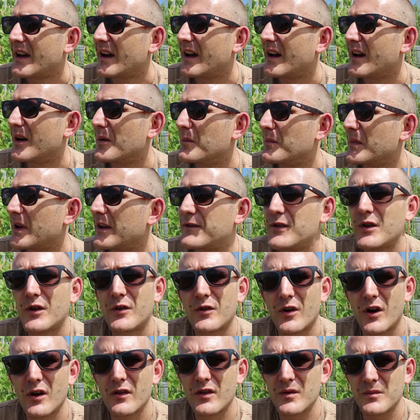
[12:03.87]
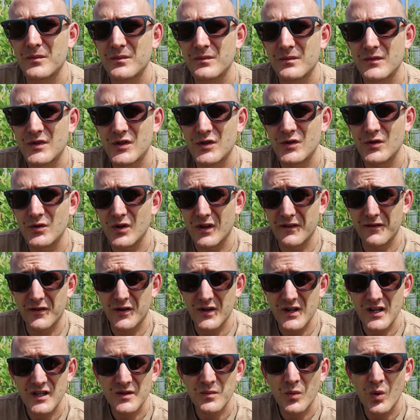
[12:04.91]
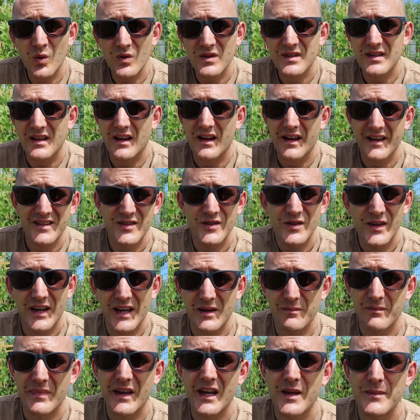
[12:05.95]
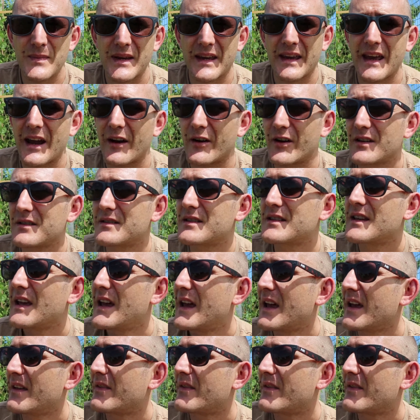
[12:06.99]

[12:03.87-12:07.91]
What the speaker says: If you grow them to a very small size, so you get baby carrots,